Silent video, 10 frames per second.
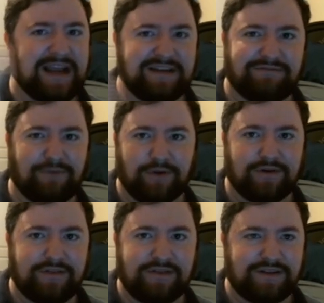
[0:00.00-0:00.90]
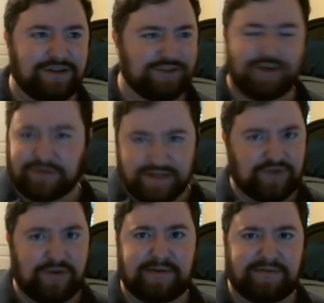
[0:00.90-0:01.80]
and forth. No
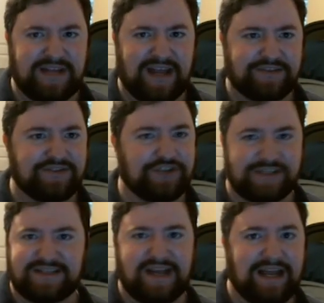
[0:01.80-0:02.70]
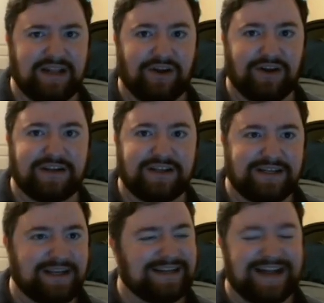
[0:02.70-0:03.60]
descriptive text, just dialogue.
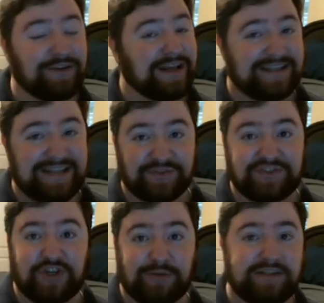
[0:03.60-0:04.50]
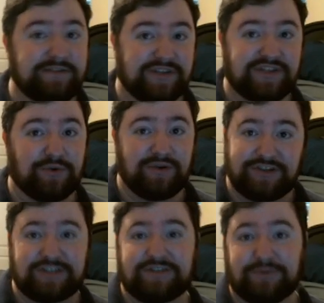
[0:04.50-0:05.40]
And how they can tell so much of a story
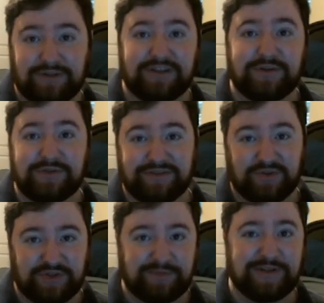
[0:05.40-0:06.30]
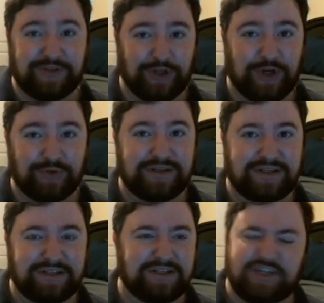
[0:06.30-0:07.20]
just through the use of their speech alone.
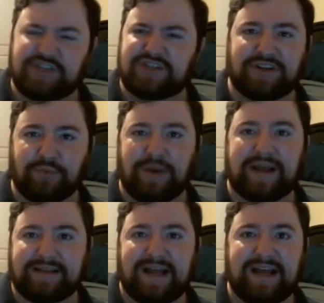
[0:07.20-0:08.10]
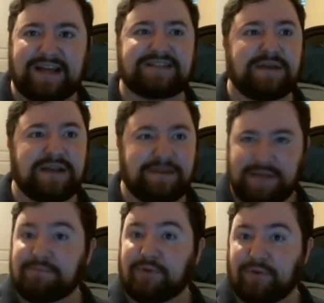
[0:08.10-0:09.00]
You start to recognize
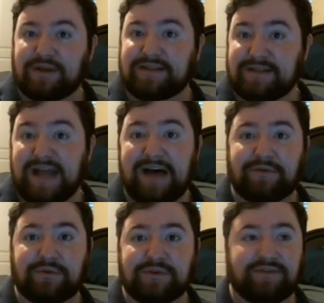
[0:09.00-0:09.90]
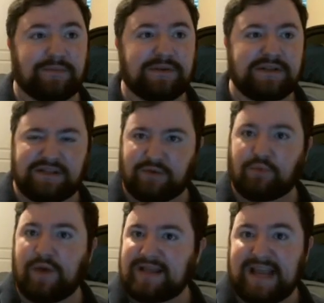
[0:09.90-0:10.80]
people in novels from the
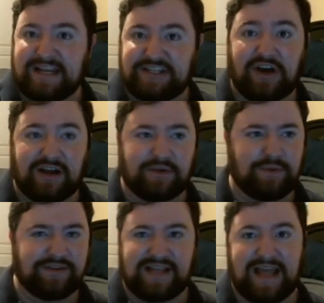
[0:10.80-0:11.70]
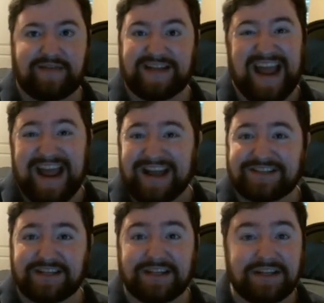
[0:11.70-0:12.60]
way they talk, whether they have an
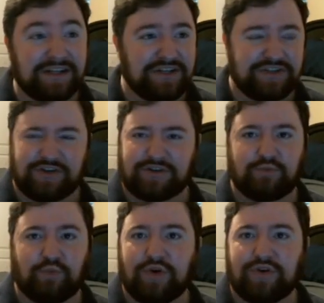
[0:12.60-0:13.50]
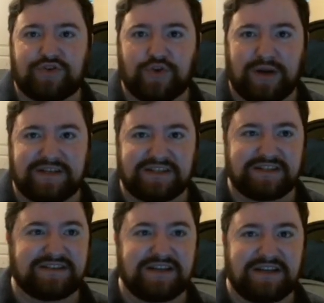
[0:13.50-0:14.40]
accent, certain word
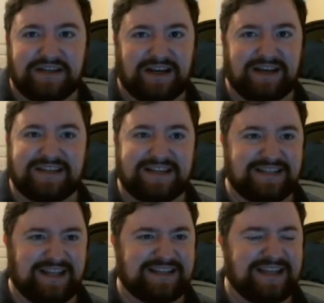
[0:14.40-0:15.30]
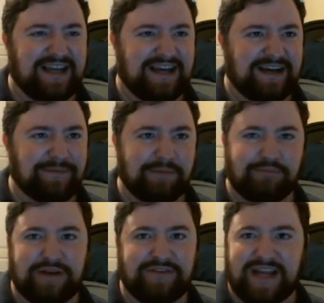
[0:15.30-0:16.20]
choices, things like that,
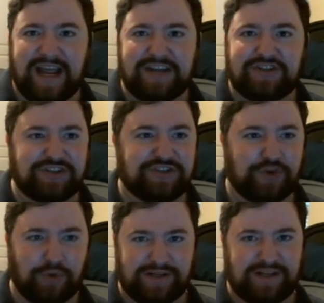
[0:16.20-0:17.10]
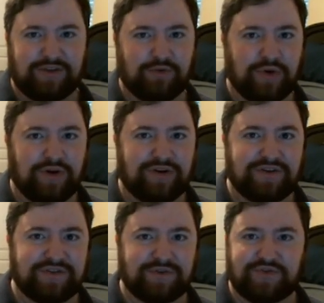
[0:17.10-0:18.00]
abbreviations, shortening their
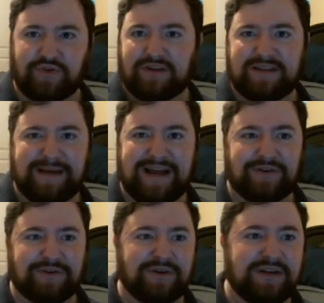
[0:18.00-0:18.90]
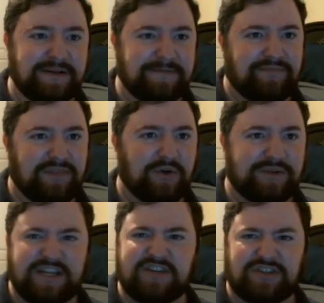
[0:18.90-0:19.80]
words or drawing them out, or
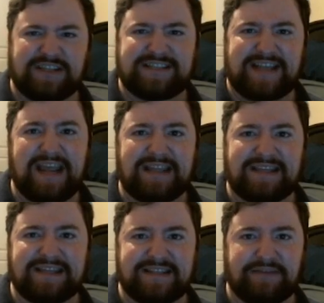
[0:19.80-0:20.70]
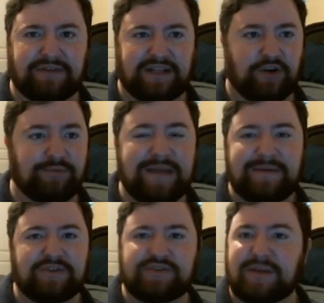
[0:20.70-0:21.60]
intentionally saying things differently, or maybe
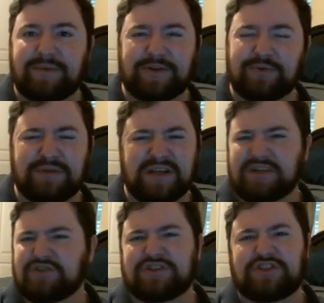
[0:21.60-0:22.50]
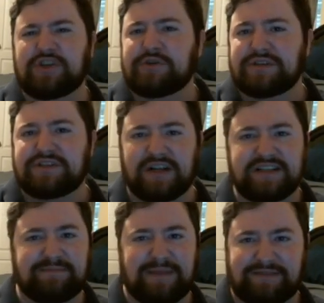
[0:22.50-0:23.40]
there's someone who just uses tons
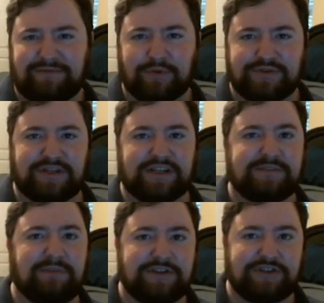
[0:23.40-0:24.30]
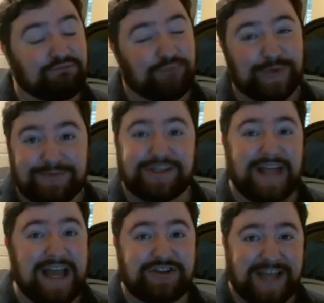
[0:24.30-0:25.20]
of metaphors and expression. Well,
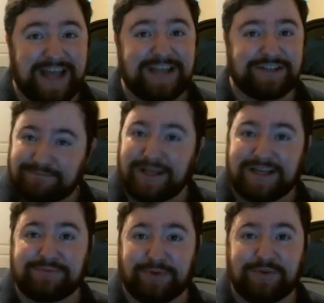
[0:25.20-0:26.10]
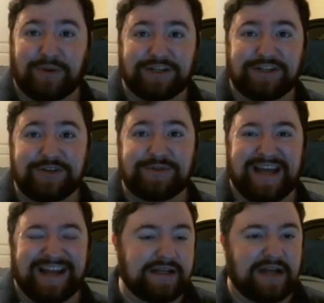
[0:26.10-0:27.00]
/say is the place where you want to do
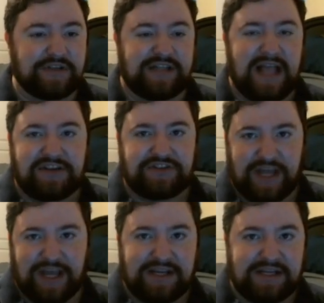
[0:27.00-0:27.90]
that. Now, /say,